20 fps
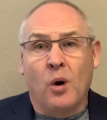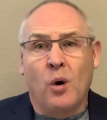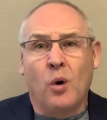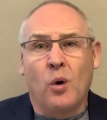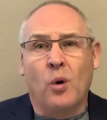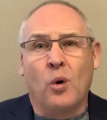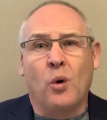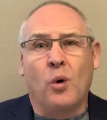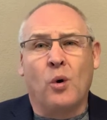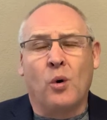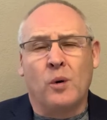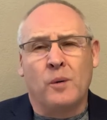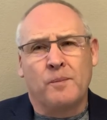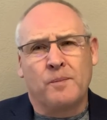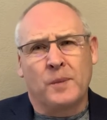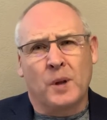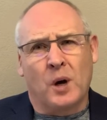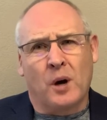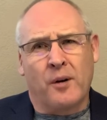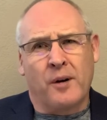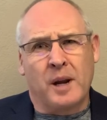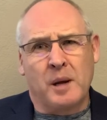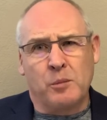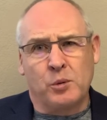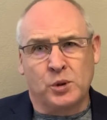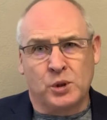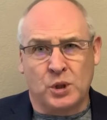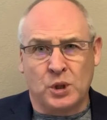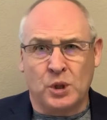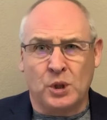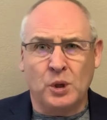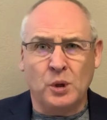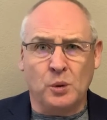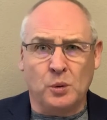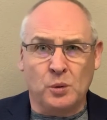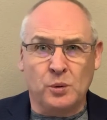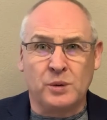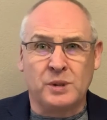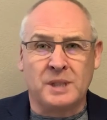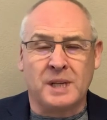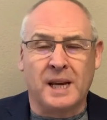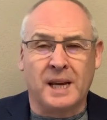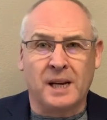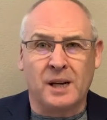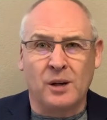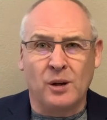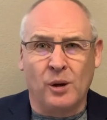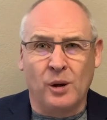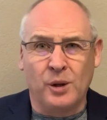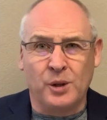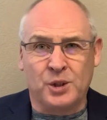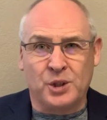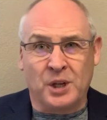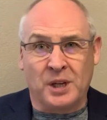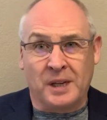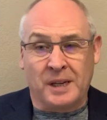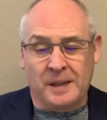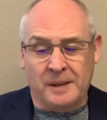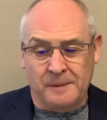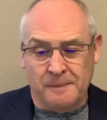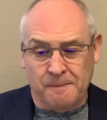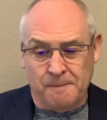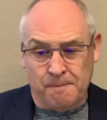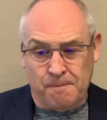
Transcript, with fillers: or are able to use technology.